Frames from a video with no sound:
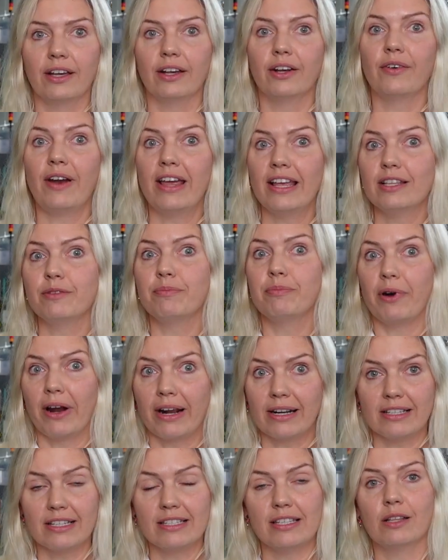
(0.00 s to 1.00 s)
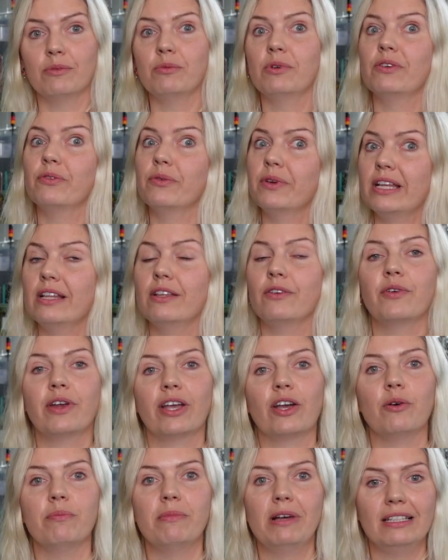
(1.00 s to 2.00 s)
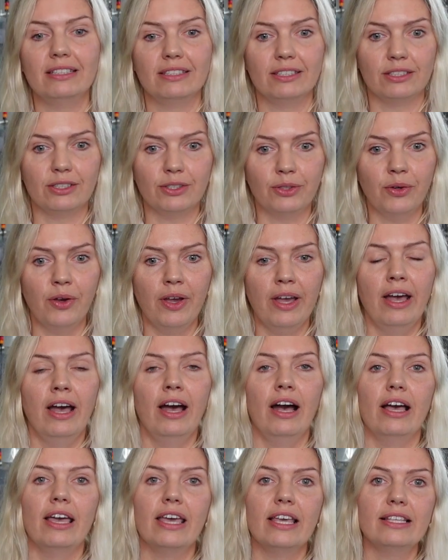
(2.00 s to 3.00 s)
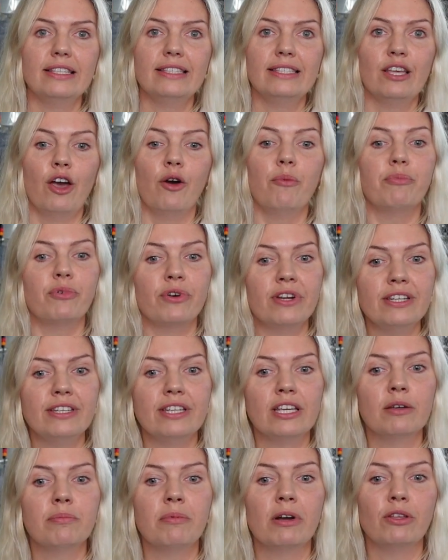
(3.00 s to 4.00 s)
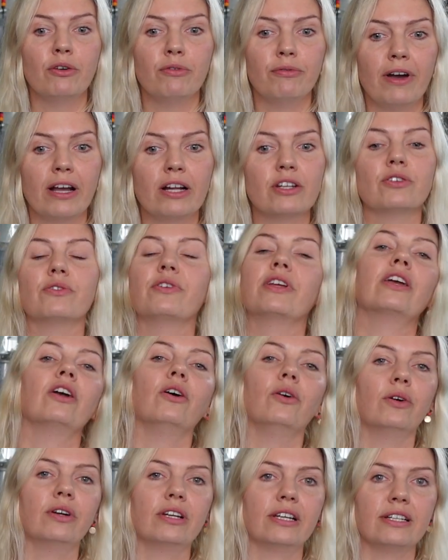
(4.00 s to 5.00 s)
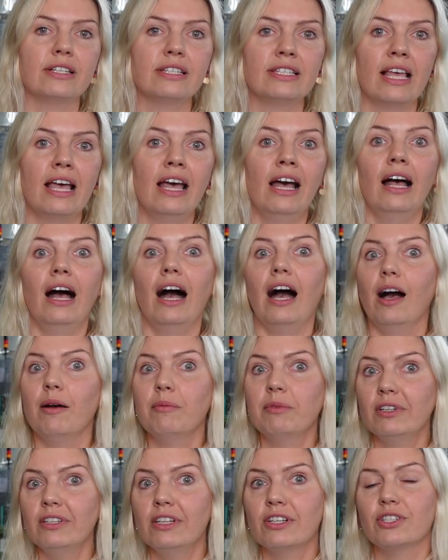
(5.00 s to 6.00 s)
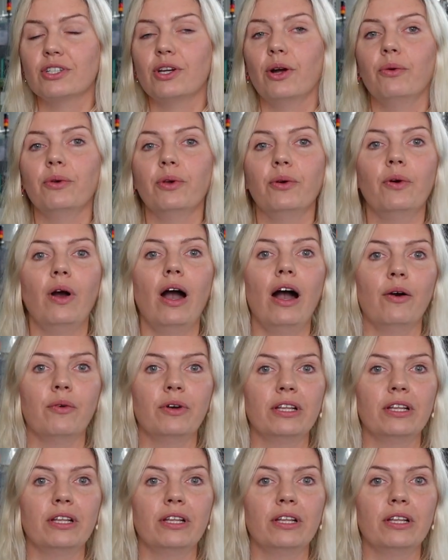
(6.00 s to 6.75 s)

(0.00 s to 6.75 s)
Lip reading: great practice, and we really recommend to do, is printing manufacturing orders. I'm gonna show you how